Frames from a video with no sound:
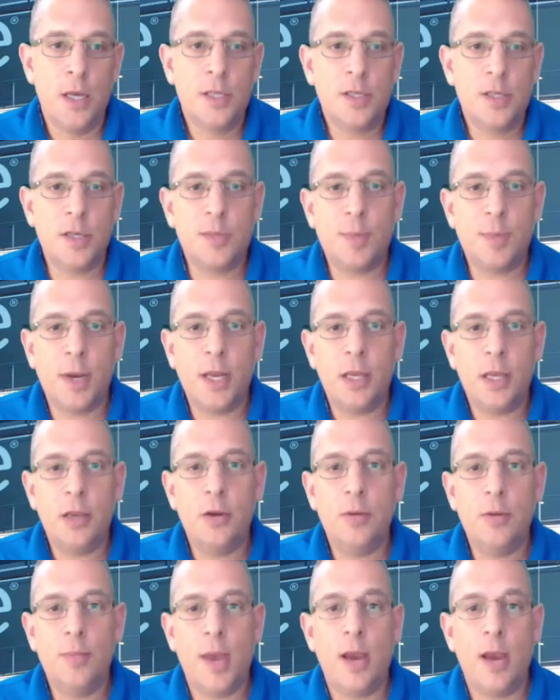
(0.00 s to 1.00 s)
So as many of
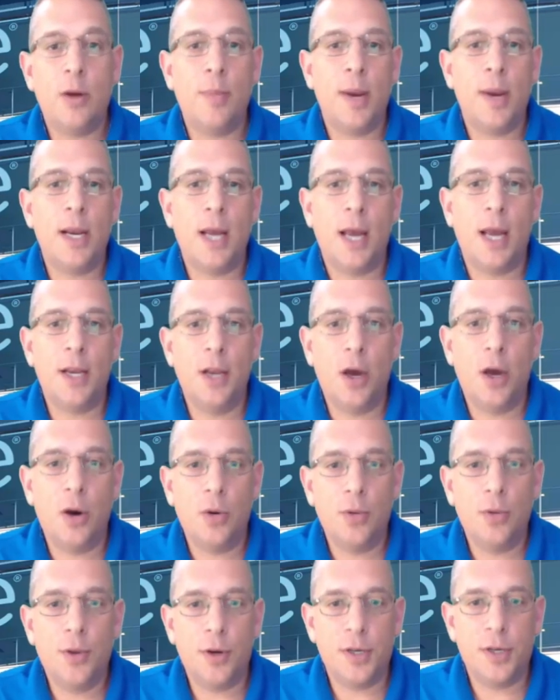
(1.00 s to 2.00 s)
you may or may not
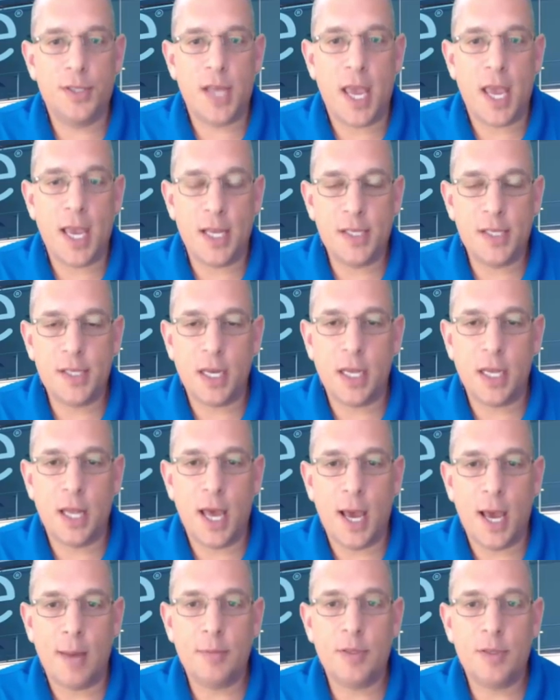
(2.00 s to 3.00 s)
know, there's a hands-on
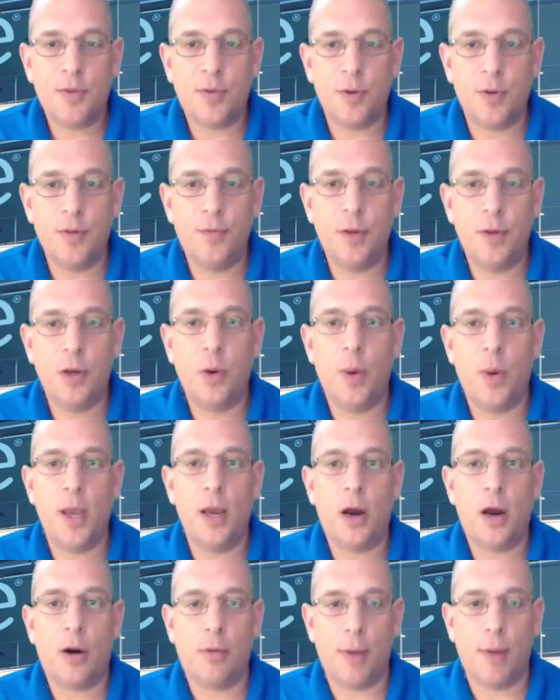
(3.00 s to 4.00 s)
labs for the V O
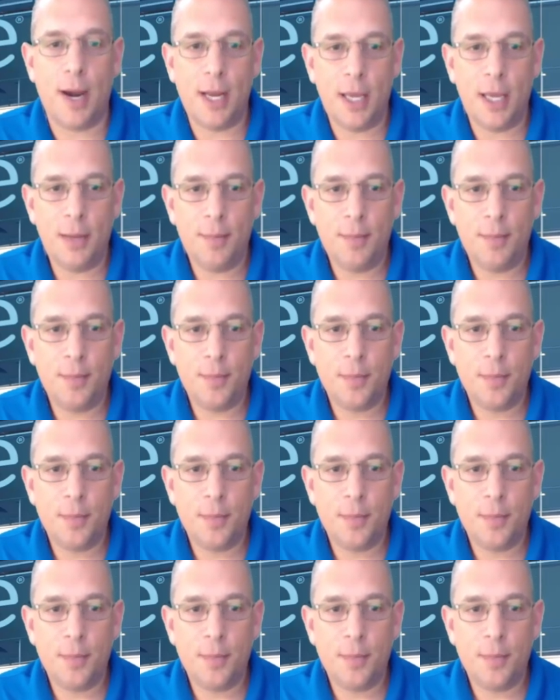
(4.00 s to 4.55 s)
A already.